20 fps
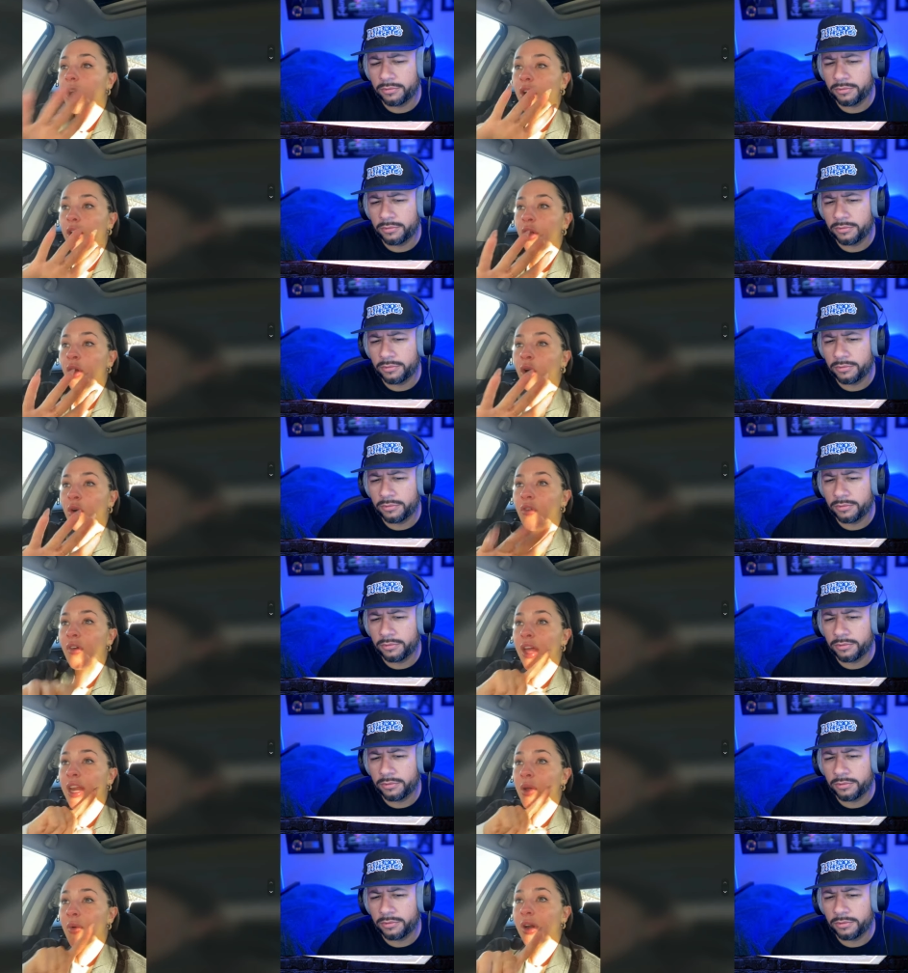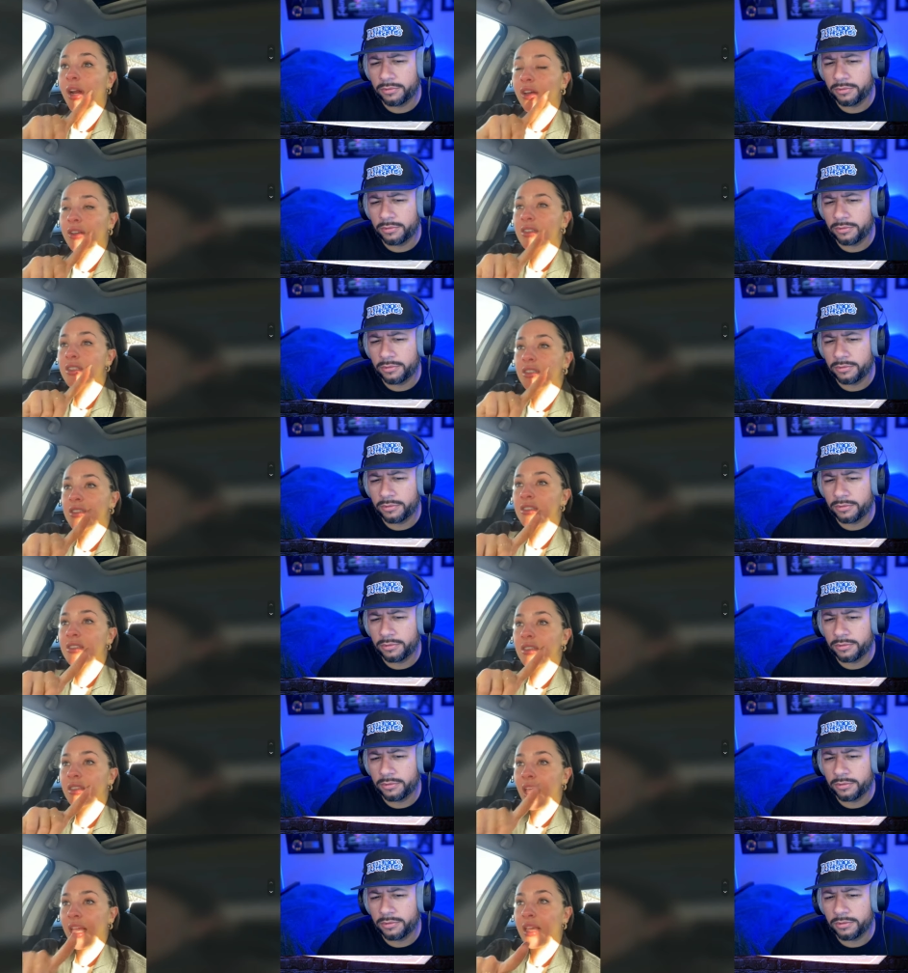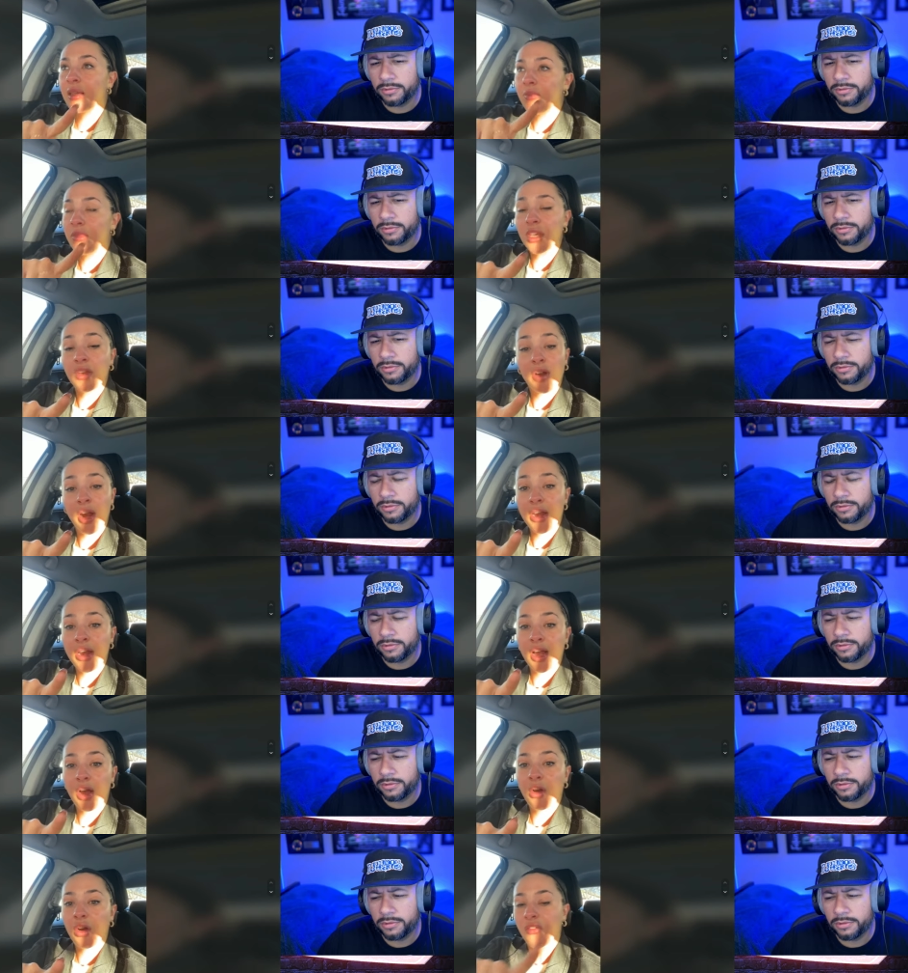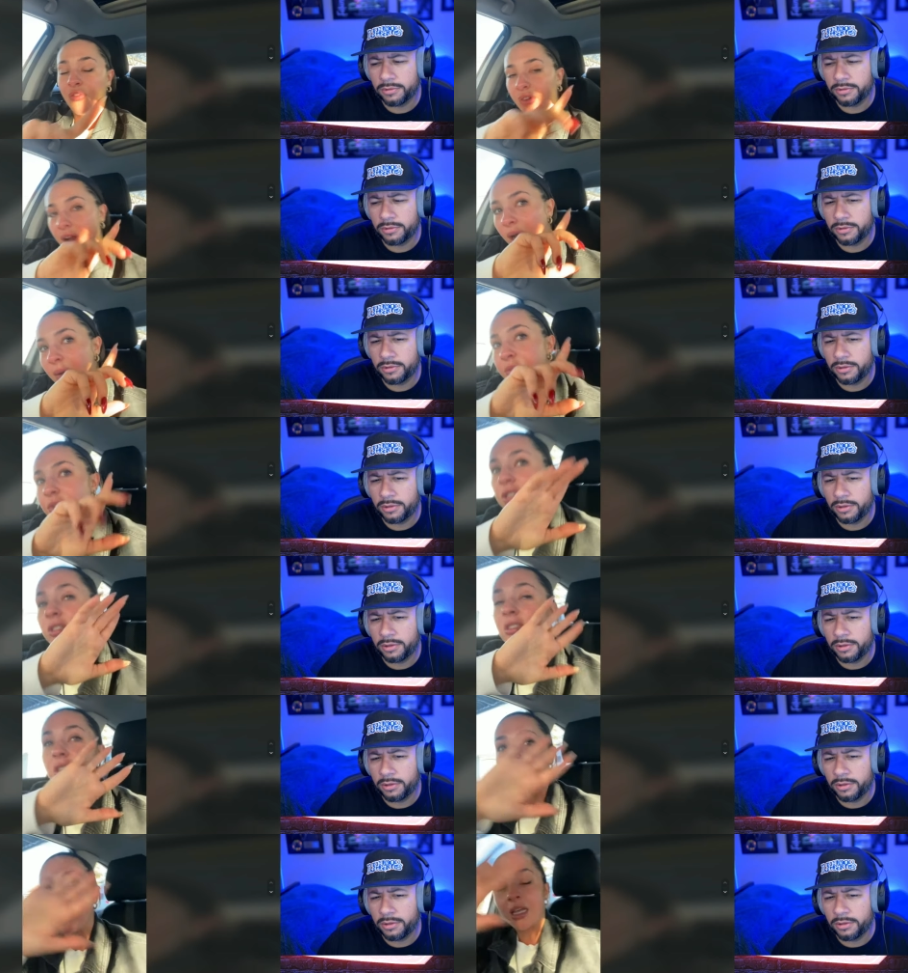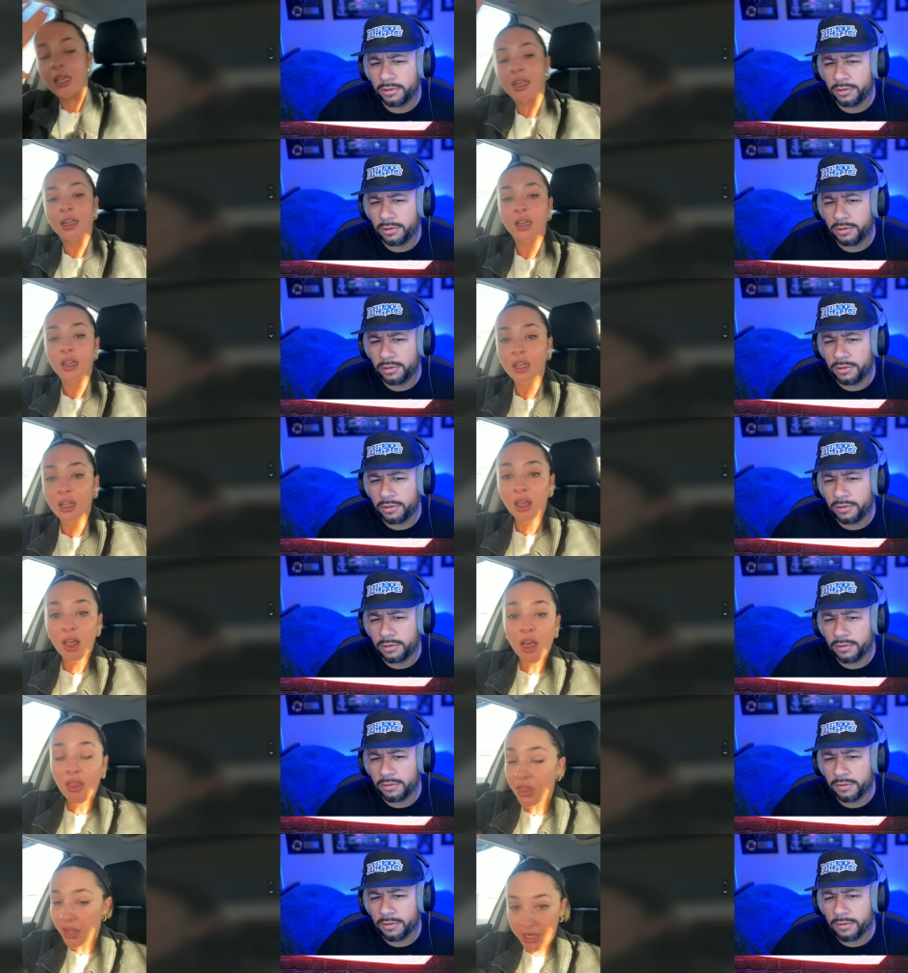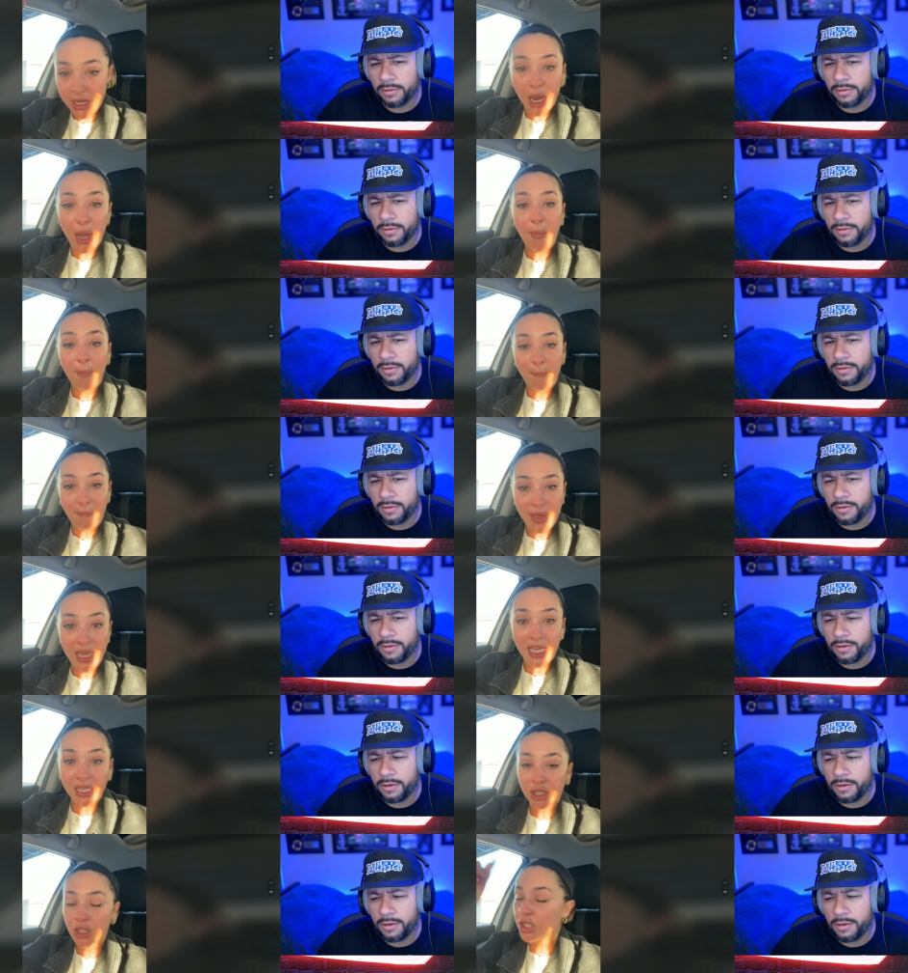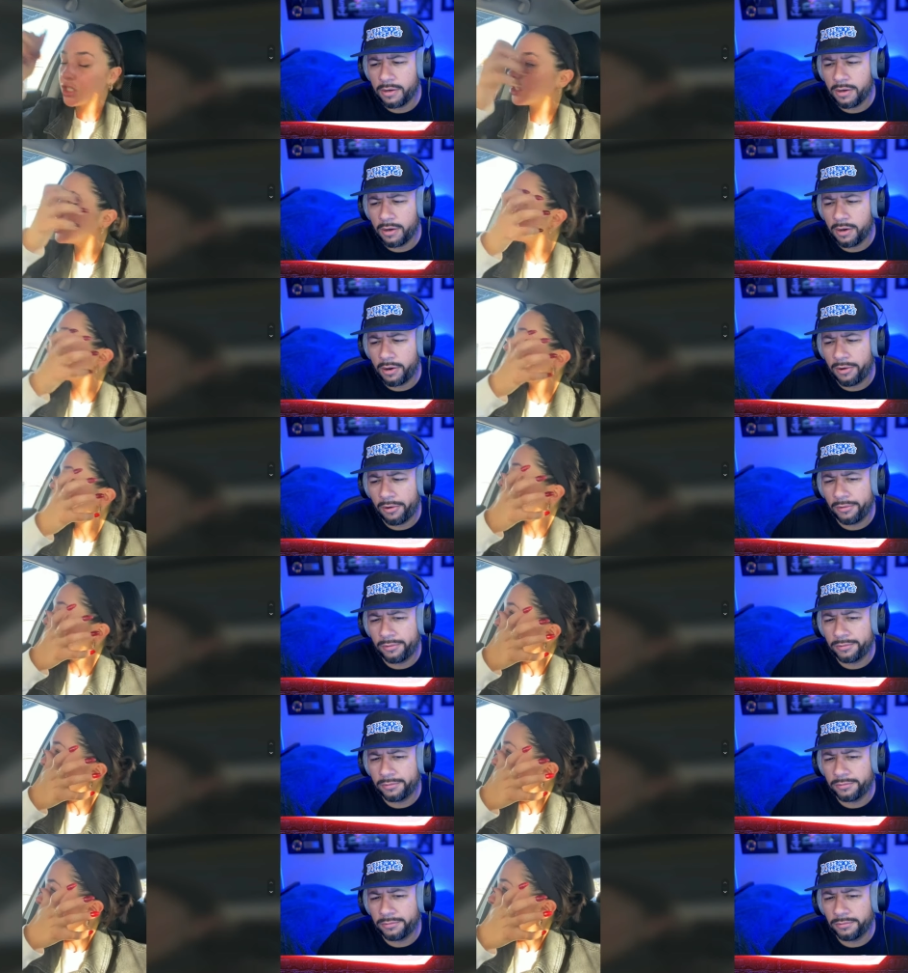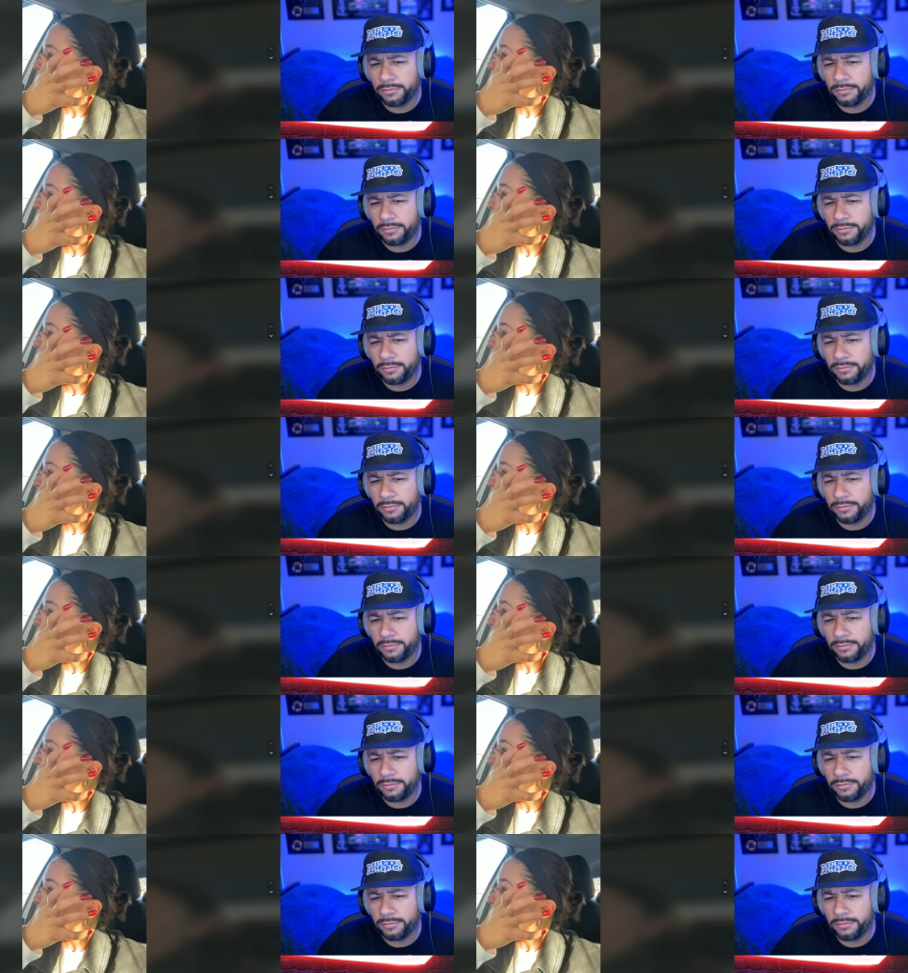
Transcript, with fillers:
Speaker 1: Just want to know if anyone else is like me right now, or if I'm just like the dumb bitch.